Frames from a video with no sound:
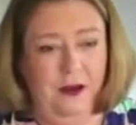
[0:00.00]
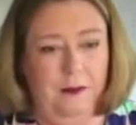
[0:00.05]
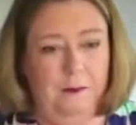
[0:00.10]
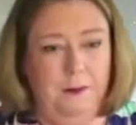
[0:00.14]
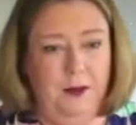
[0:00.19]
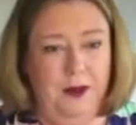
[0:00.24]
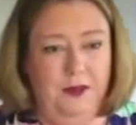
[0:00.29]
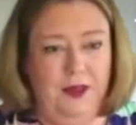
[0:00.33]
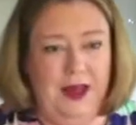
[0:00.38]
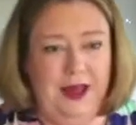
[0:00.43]

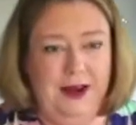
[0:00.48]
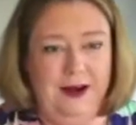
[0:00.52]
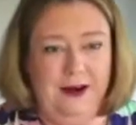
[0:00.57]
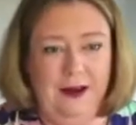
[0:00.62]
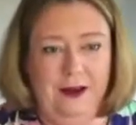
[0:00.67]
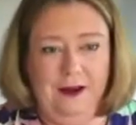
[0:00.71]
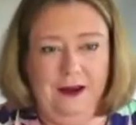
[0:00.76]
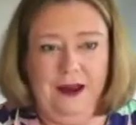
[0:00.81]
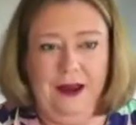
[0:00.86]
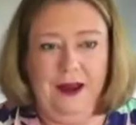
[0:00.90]
But
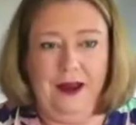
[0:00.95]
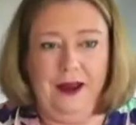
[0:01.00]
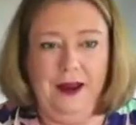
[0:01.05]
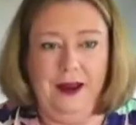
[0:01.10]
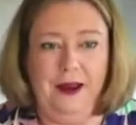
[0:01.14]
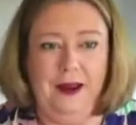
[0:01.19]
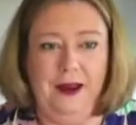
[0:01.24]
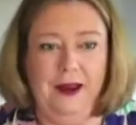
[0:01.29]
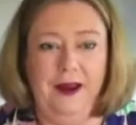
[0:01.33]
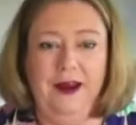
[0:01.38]
then
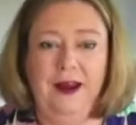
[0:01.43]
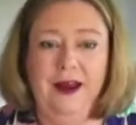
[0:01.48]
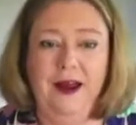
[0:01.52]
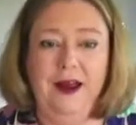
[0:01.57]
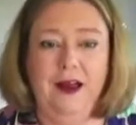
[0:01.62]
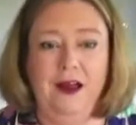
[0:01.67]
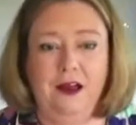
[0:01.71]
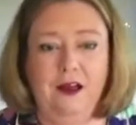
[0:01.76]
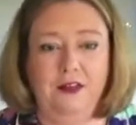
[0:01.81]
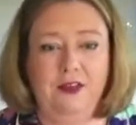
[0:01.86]

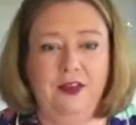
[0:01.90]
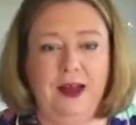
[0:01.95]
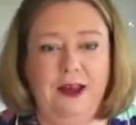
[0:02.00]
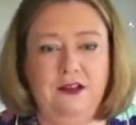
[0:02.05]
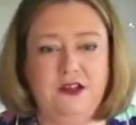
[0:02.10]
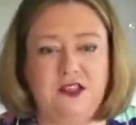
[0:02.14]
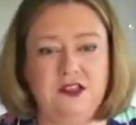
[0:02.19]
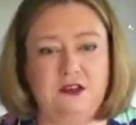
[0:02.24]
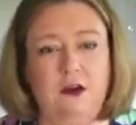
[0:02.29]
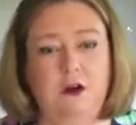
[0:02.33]

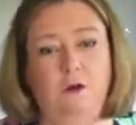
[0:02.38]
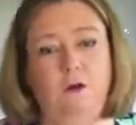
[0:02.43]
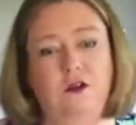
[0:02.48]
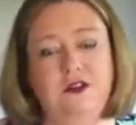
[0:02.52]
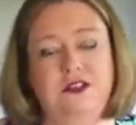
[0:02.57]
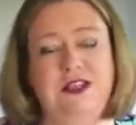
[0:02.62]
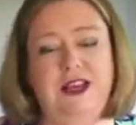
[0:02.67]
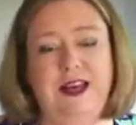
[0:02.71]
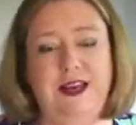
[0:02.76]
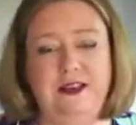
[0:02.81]
those top
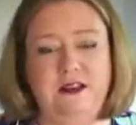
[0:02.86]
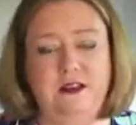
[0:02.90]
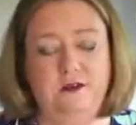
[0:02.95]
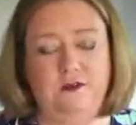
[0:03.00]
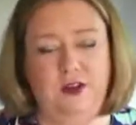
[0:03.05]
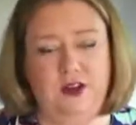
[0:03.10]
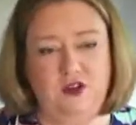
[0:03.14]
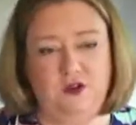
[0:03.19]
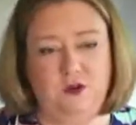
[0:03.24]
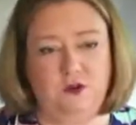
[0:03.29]
ones,
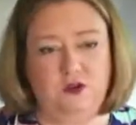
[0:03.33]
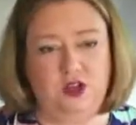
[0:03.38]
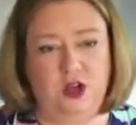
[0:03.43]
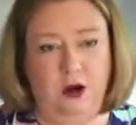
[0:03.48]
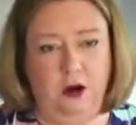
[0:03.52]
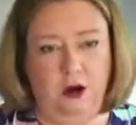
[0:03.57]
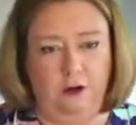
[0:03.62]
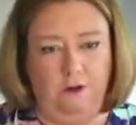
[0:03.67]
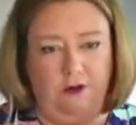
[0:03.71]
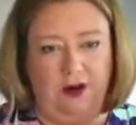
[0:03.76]
individual
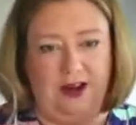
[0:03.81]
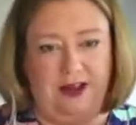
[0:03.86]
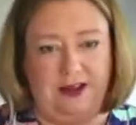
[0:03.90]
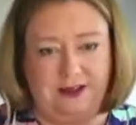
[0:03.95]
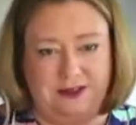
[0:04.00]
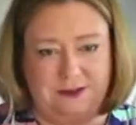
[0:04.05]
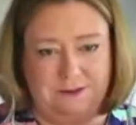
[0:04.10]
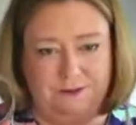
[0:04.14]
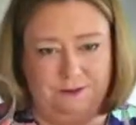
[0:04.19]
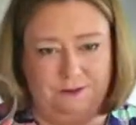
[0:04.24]
tart
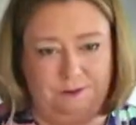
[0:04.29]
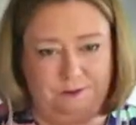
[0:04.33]
rings.